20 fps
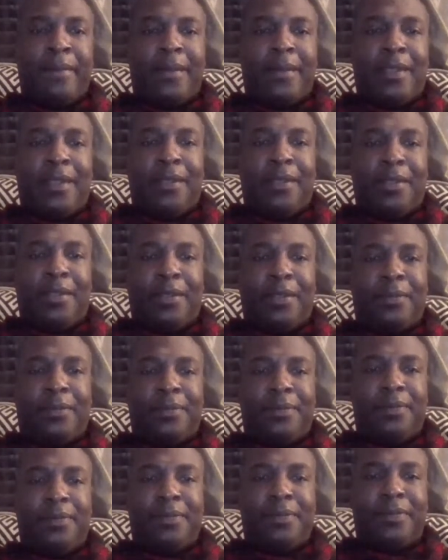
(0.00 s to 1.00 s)
You know,
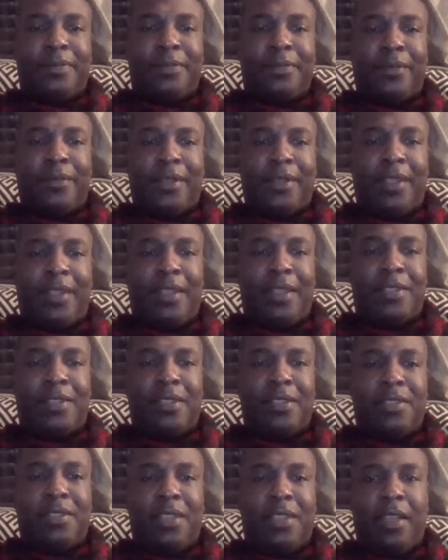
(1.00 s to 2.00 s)
and it's
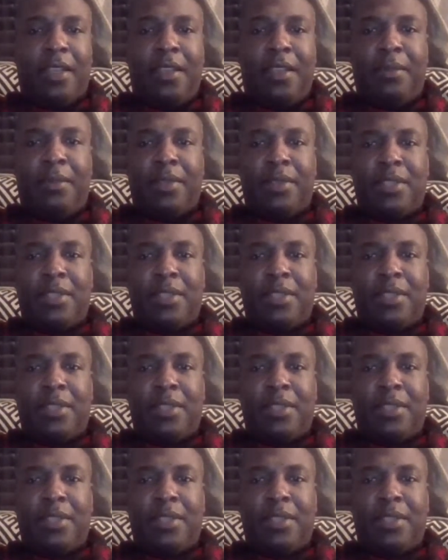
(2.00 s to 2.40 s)
a shame.